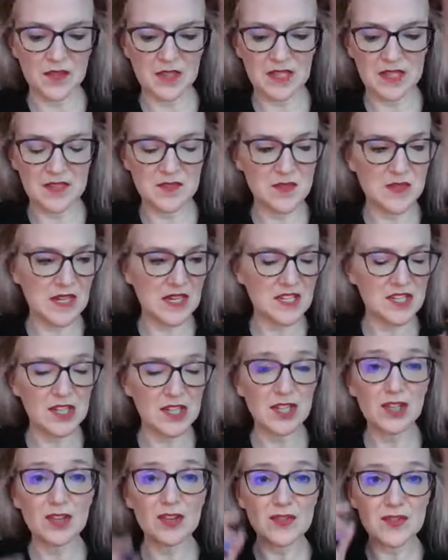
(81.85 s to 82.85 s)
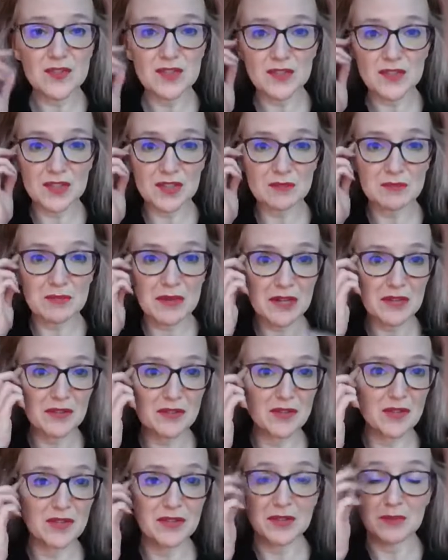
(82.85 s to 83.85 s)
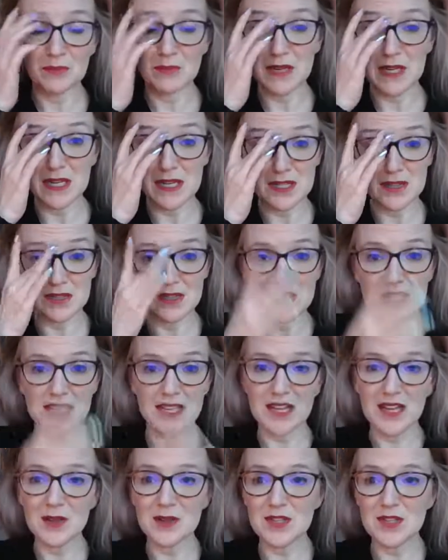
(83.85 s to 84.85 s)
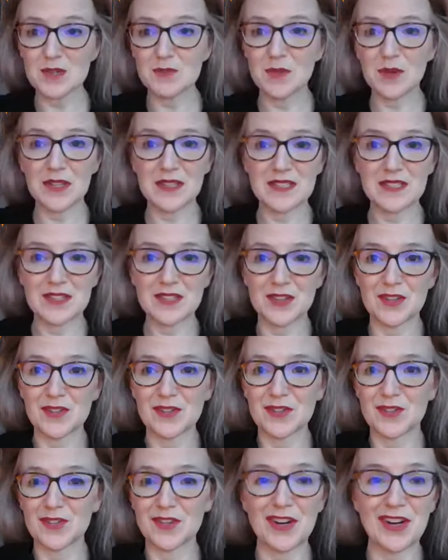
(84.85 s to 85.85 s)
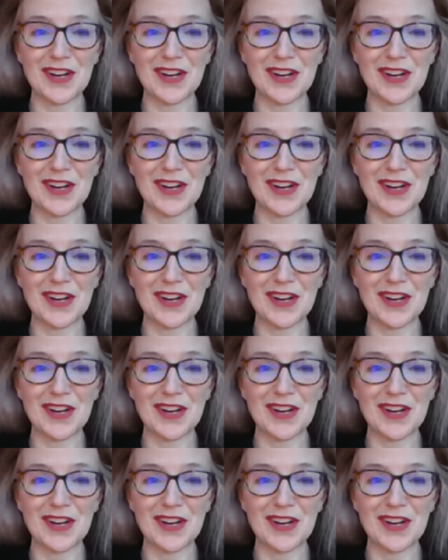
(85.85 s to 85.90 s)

and he was actually closer to the microphone than me, so it's like I should bring this closer.